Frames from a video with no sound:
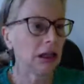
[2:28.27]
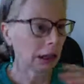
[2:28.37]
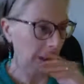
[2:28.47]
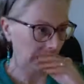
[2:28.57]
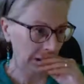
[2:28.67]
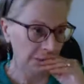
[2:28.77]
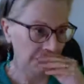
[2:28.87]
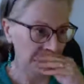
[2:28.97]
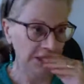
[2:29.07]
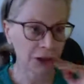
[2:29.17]
And I went
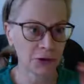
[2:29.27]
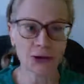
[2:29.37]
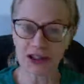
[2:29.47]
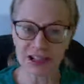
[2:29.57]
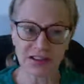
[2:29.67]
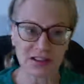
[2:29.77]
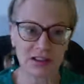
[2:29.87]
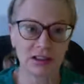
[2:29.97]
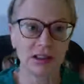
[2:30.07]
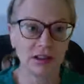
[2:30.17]
through this
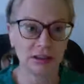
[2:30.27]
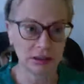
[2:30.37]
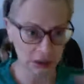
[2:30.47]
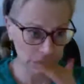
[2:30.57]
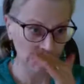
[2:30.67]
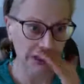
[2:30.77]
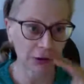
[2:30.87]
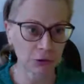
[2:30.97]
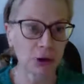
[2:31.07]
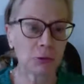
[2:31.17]
in my
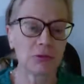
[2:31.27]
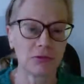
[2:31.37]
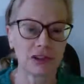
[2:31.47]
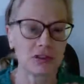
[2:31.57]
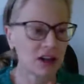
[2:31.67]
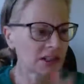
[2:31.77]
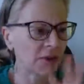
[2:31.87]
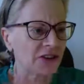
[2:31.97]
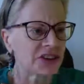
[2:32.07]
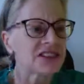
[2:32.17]
group. We talked
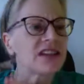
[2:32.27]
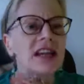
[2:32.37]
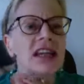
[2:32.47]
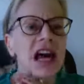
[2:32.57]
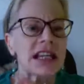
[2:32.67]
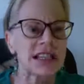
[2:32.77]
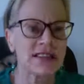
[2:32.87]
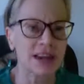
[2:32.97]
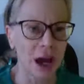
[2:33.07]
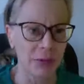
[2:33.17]
about this in
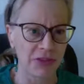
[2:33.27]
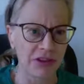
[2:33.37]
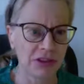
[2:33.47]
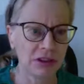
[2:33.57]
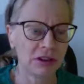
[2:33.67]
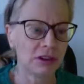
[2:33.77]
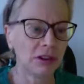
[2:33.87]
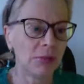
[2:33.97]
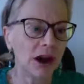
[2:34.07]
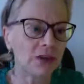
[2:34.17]
depth
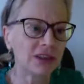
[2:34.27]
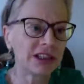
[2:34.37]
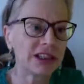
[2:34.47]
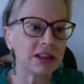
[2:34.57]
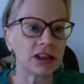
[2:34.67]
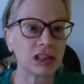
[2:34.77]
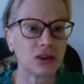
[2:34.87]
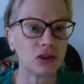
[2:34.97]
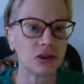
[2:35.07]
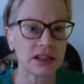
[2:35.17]
about cleaning the
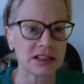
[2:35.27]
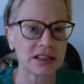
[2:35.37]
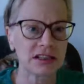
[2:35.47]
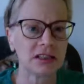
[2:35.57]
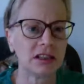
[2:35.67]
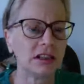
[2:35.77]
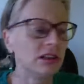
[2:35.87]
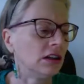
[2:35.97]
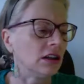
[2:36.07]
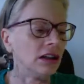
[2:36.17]
kitchen grates,
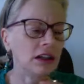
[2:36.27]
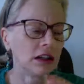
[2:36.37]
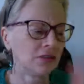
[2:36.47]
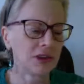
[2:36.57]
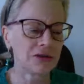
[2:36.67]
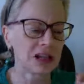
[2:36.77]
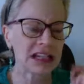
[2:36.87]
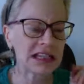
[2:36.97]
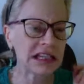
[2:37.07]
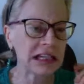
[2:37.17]
oven
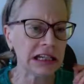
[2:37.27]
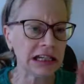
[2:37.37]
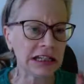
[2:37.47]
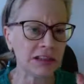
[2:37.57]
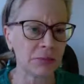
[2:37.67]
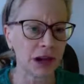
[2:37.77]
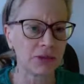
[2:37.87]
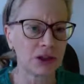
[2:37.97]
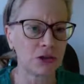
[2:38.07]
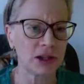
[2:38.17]
grates, and the
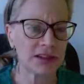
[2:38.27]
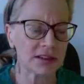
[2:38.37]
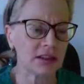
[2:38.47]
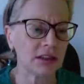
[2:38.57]
barbecue grates.